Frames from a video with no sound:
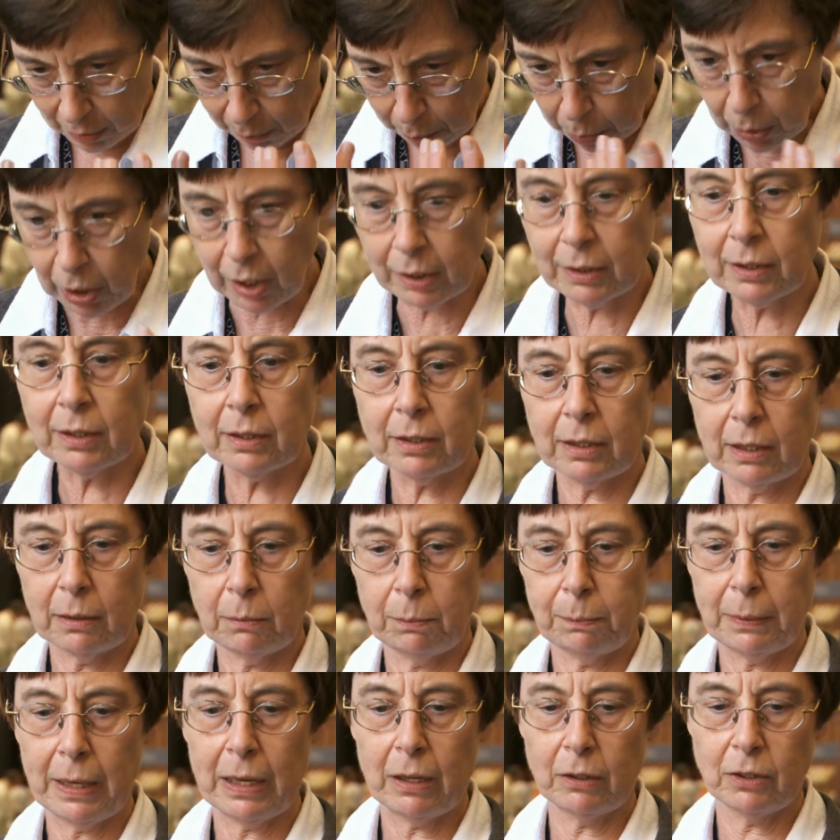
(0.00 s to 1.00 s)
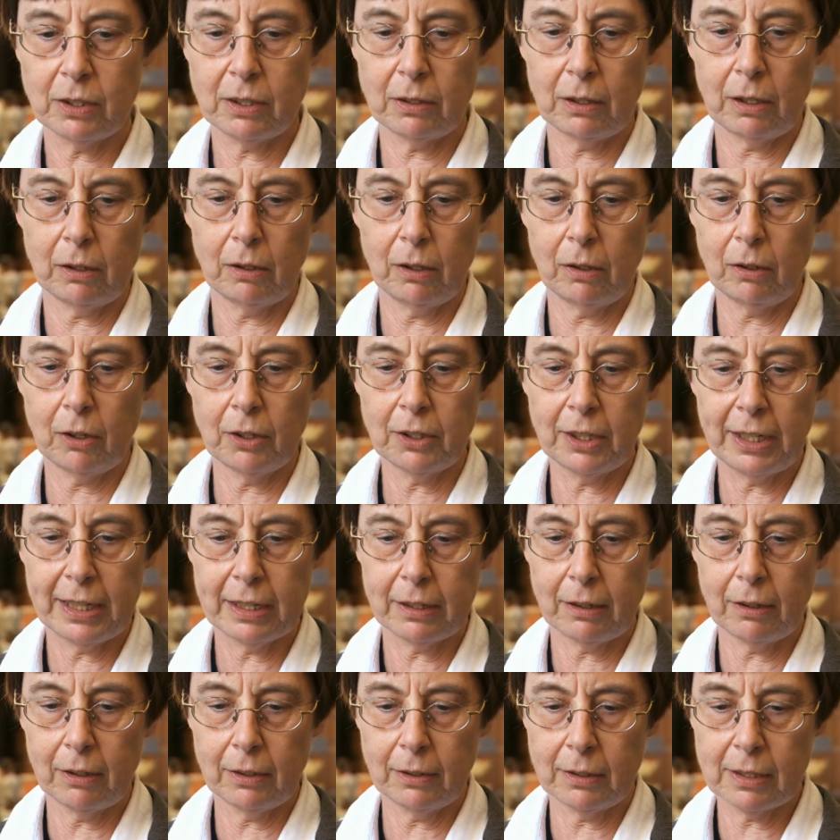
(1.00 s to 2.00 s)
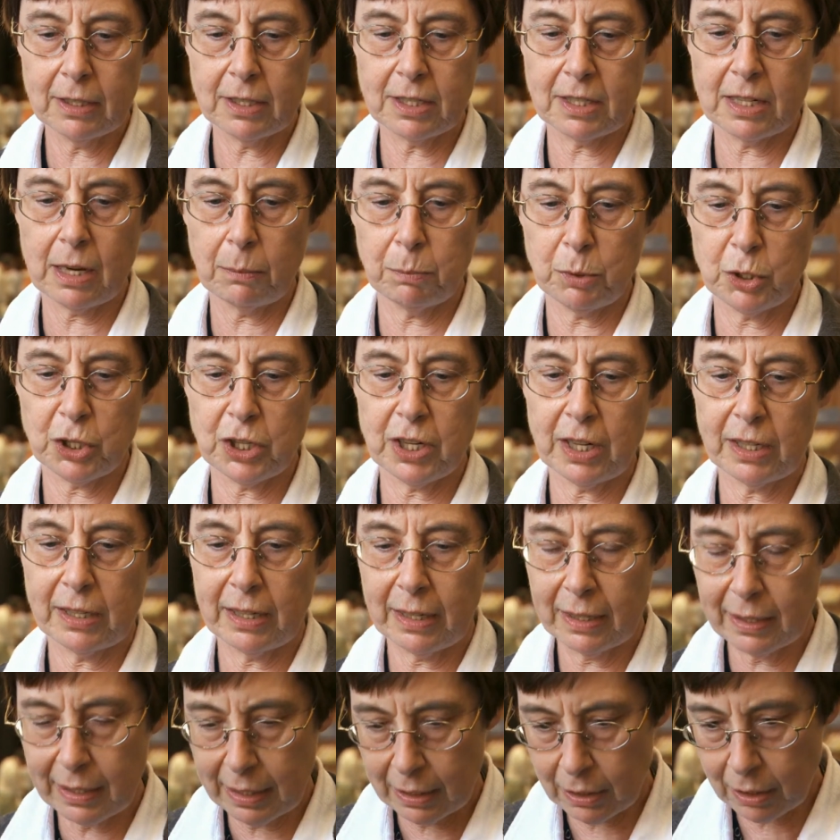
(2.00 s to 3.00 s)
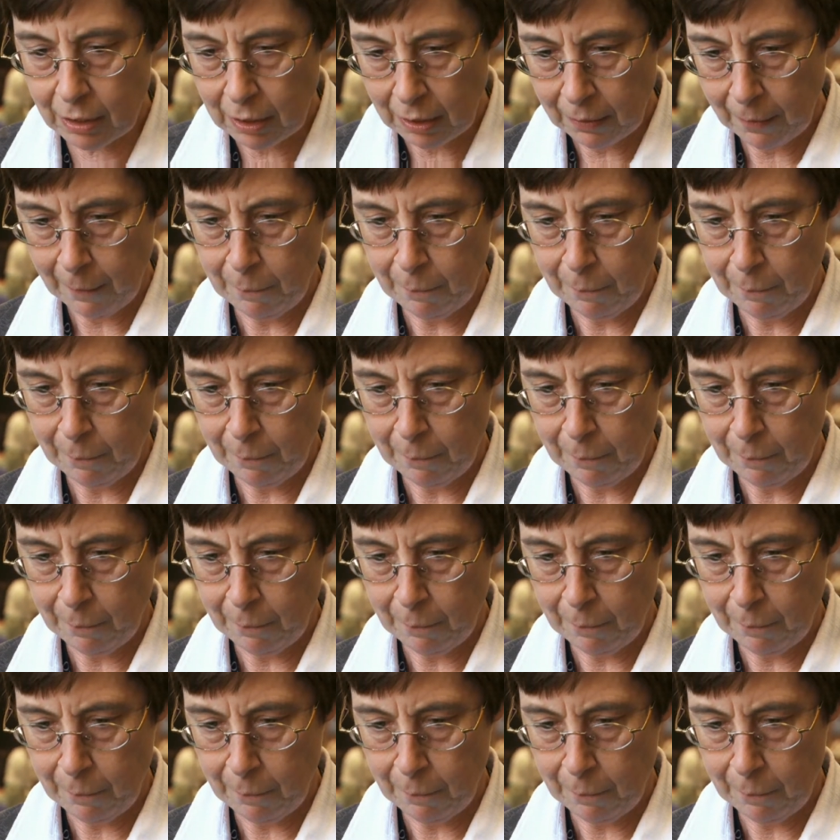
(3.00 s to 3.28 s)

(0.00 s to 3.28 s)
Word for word: pondered about uh, on, on this subject and then